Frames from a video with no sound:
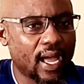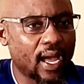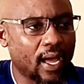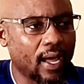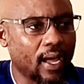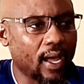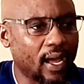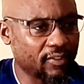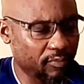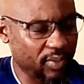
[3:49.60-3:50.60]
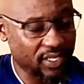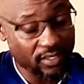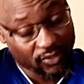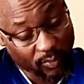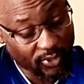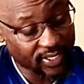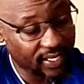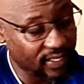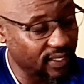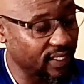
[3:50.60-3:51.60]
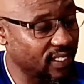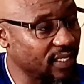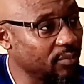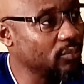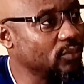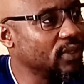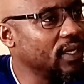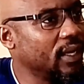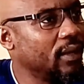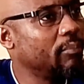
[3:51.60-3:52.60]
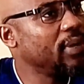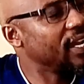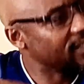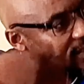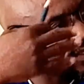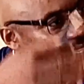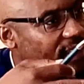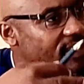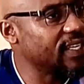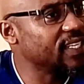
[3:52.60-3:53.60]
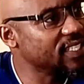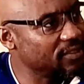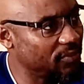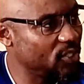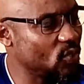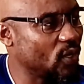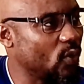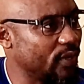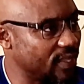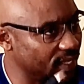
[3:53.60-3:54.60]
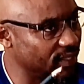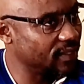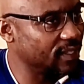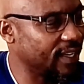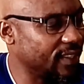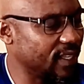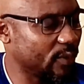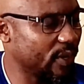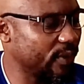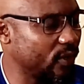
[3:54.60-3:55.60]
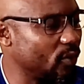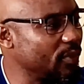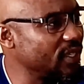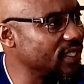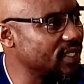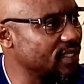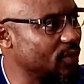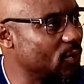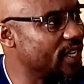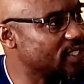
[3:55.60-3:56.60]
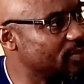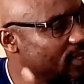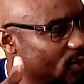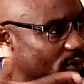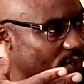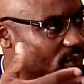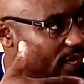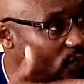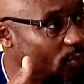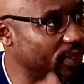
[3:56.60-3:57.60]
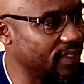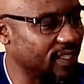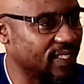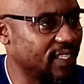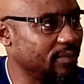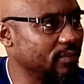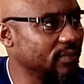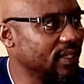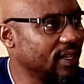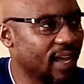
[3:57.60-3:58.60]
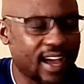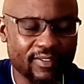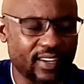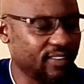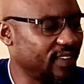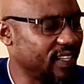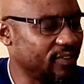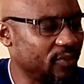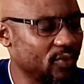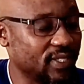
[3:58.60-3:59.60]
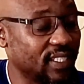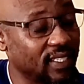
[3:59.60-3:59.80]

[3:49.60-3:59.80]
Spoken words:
I've been sponsoring the team, plus there is an individual within the Kwekwe community who has been also helping the team. I've never refused.